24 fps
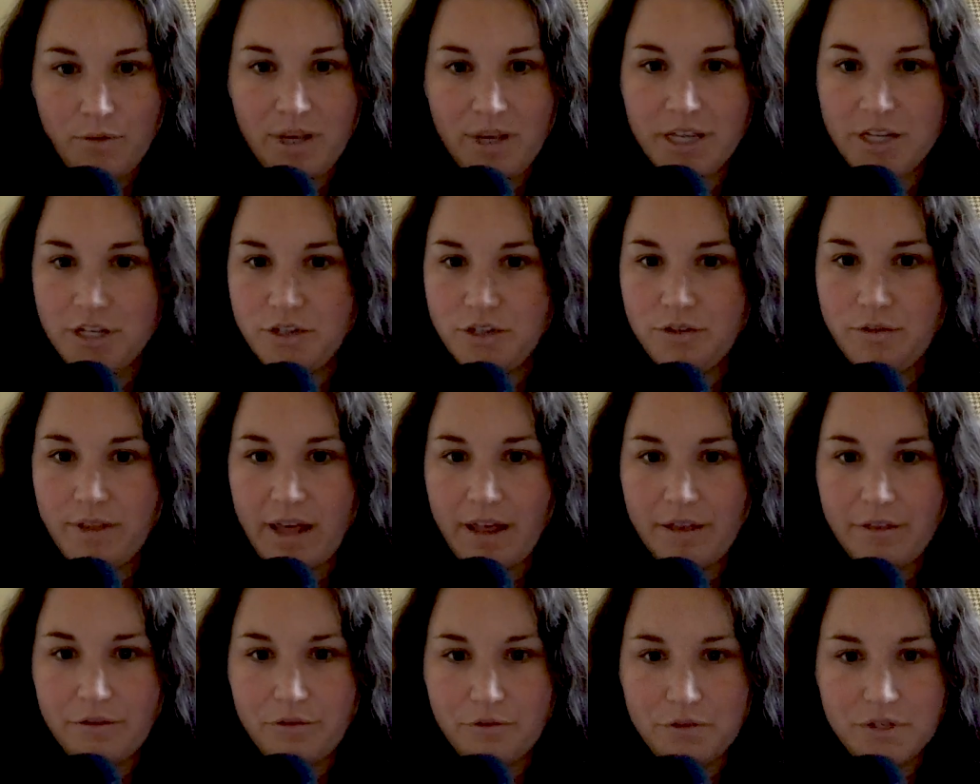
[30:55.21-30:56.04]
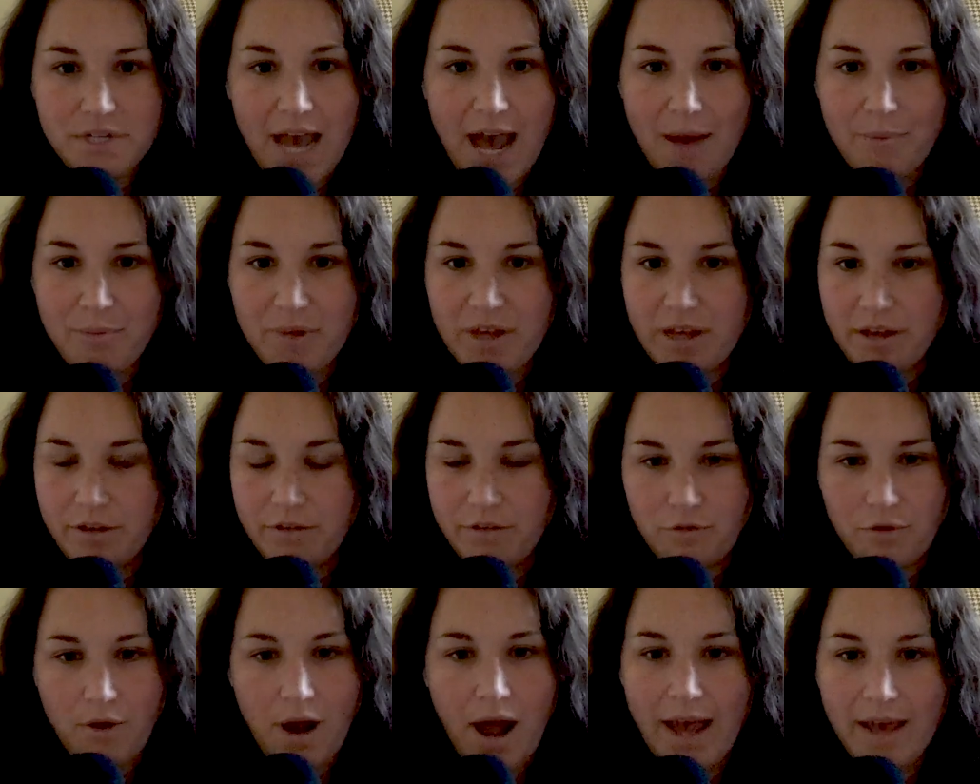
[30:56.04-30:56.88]
We can do that through tapping,
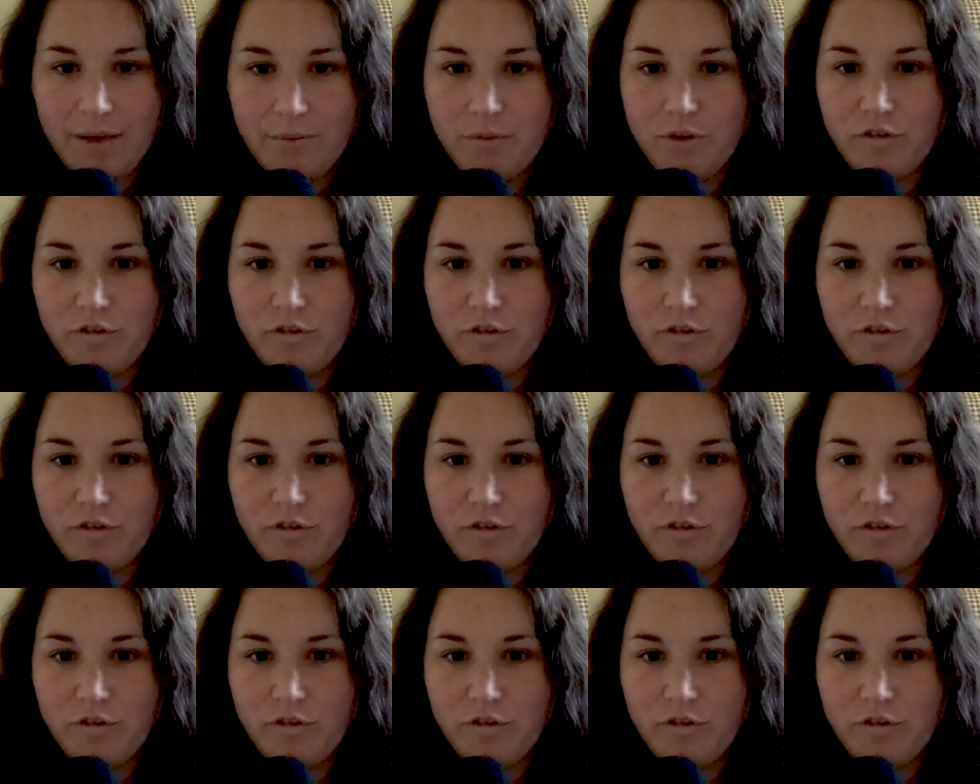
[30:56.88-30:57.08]
through eye